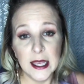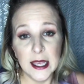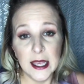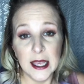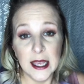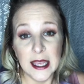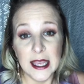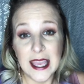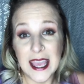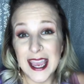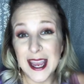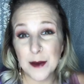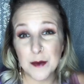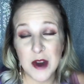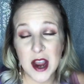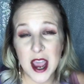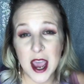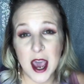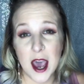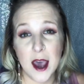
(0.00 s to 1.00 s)
camera
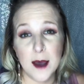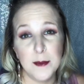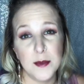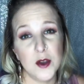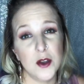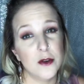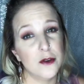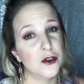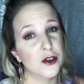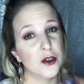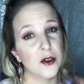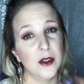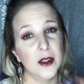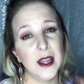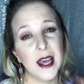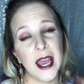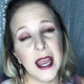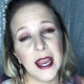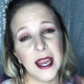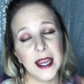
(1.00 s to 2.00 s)
app, use your
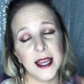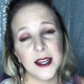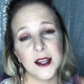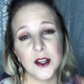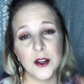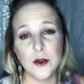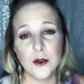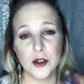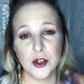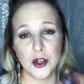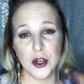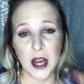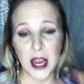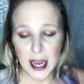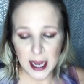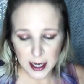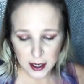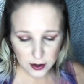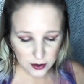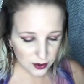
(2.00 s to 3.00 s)
light, use your
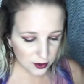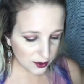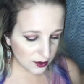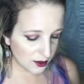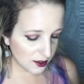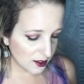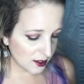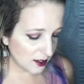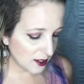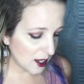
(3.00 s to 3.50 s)
angles.